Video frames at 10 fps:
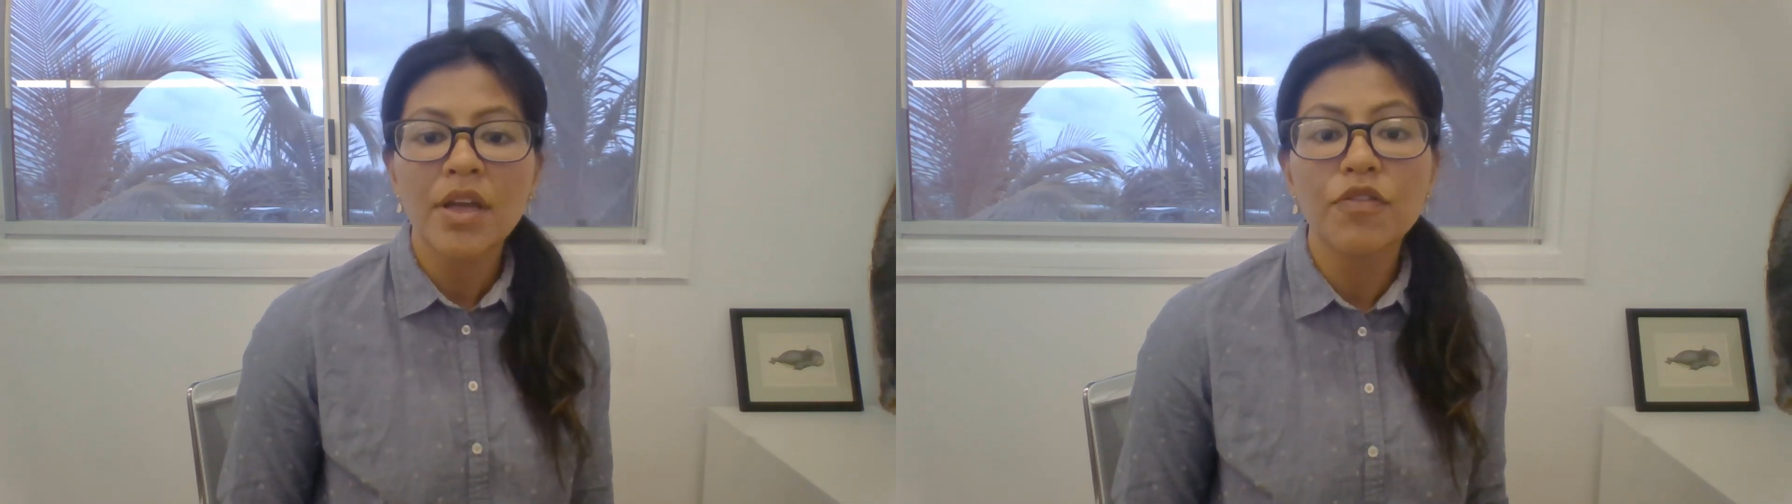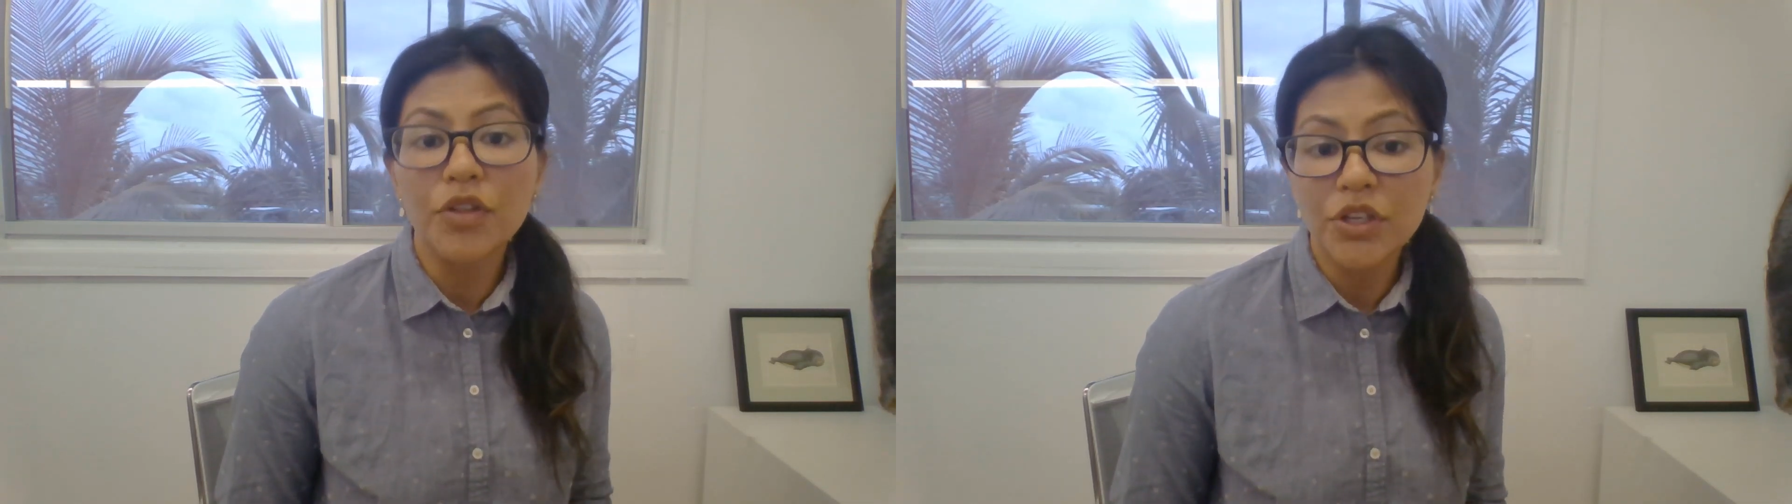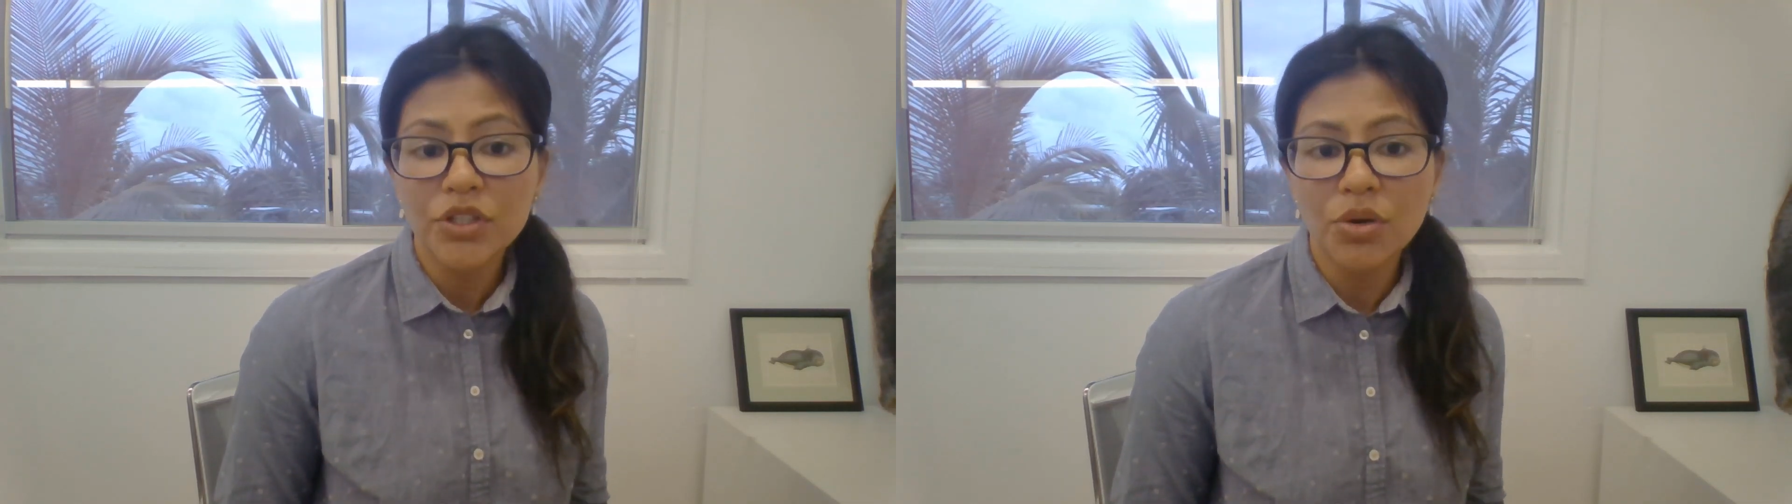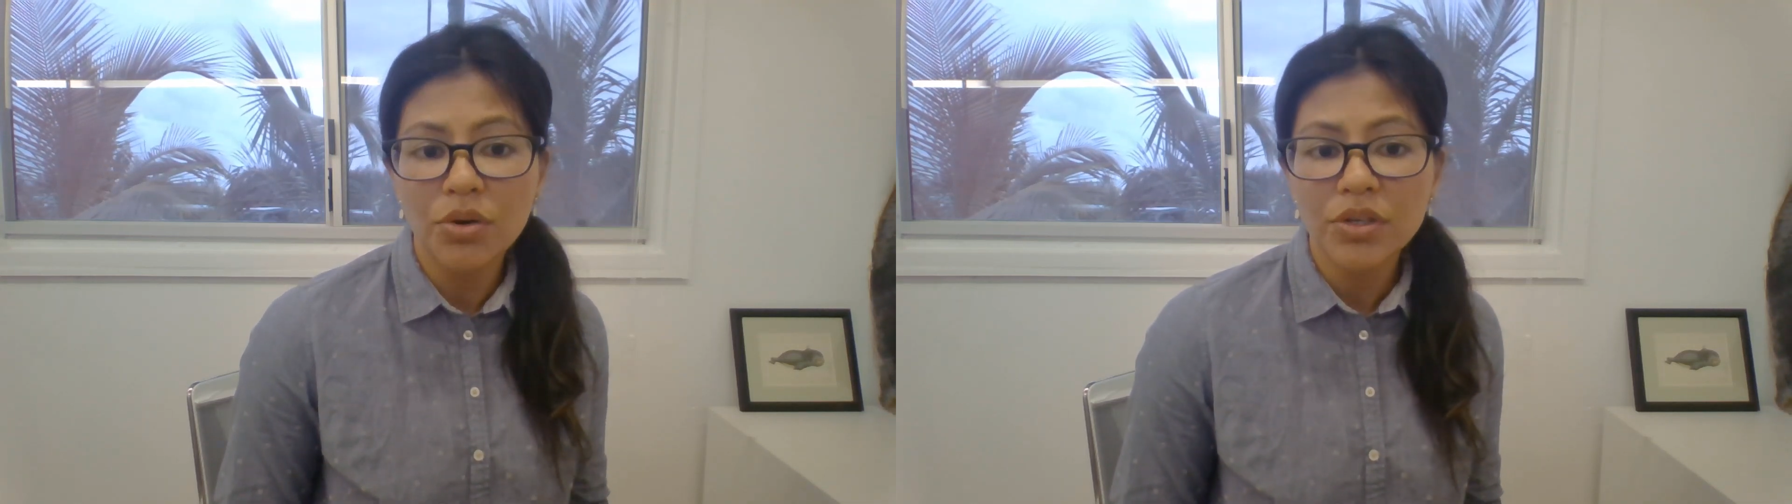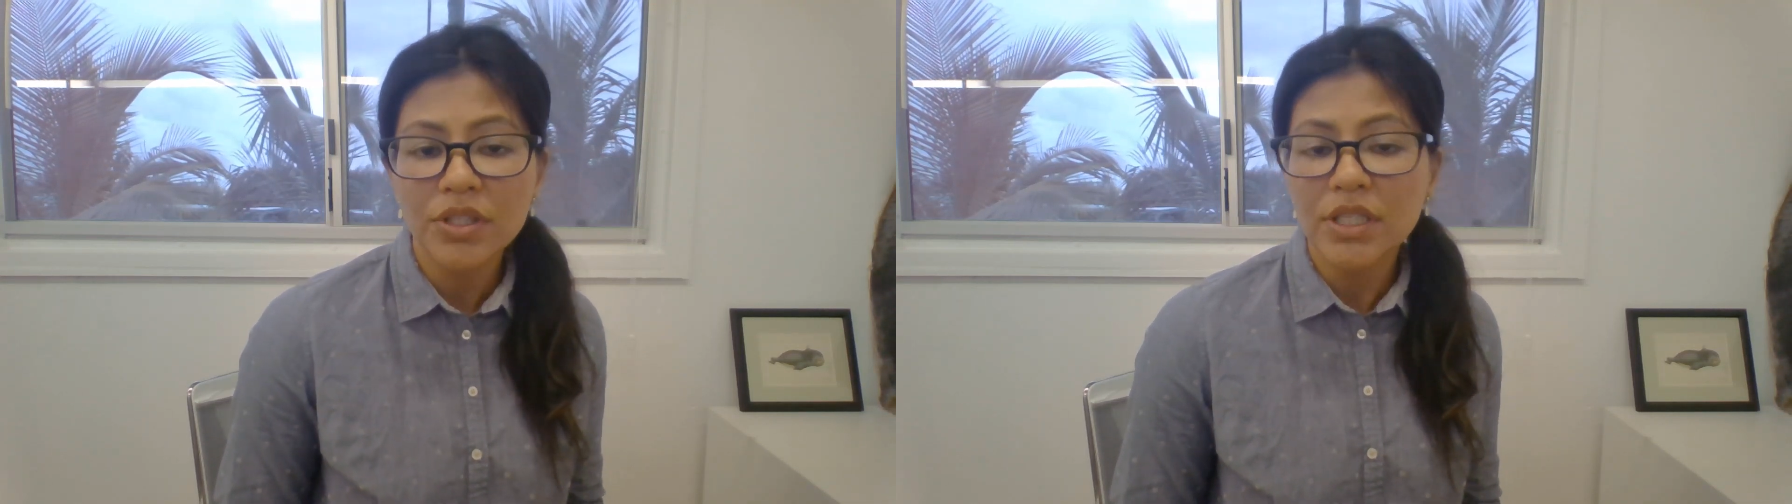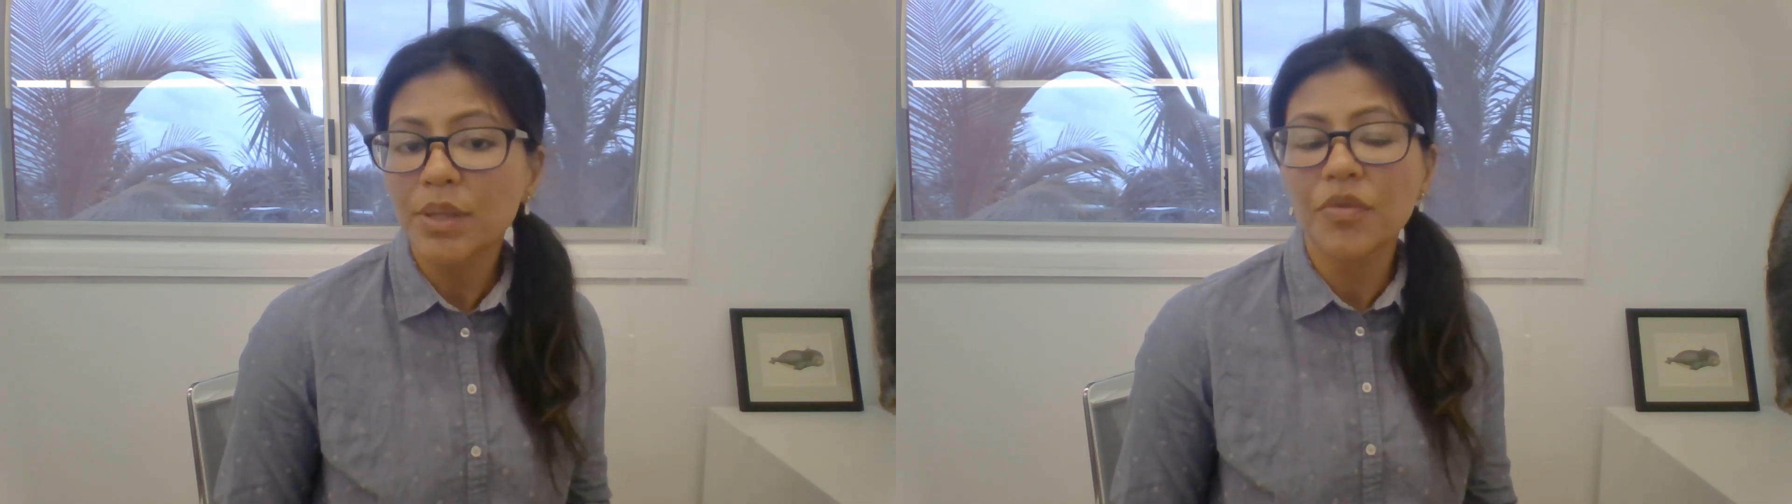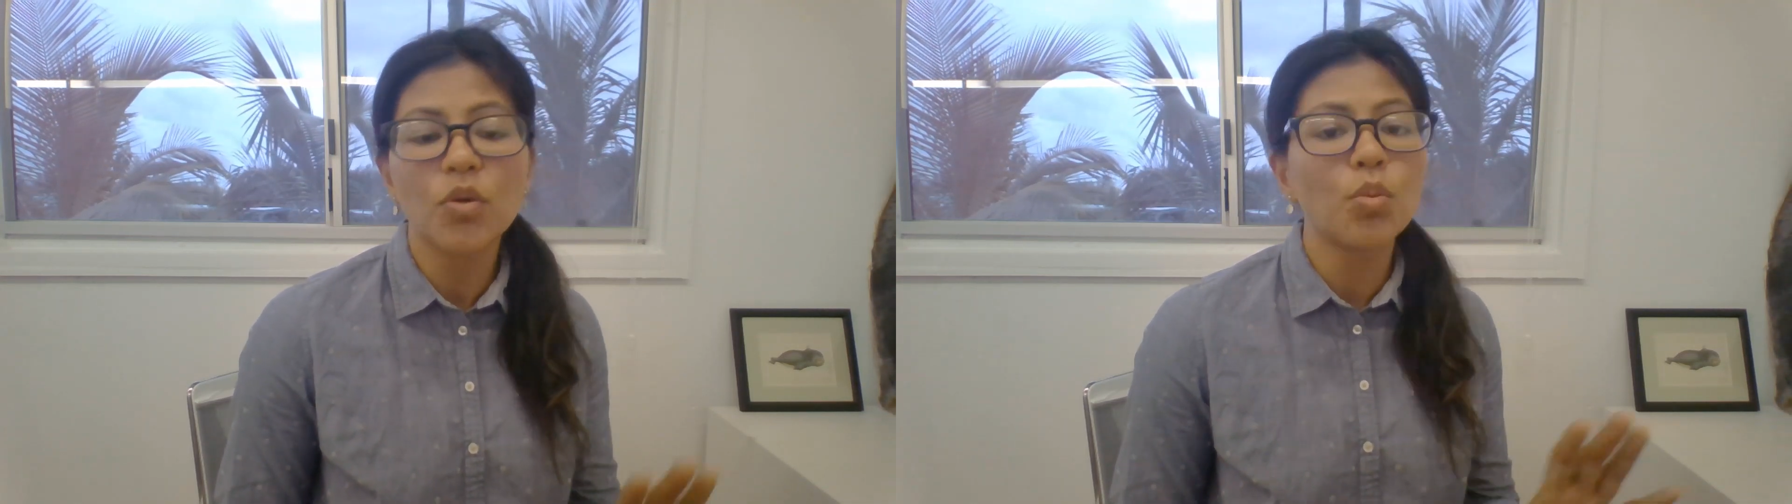For this course, some of the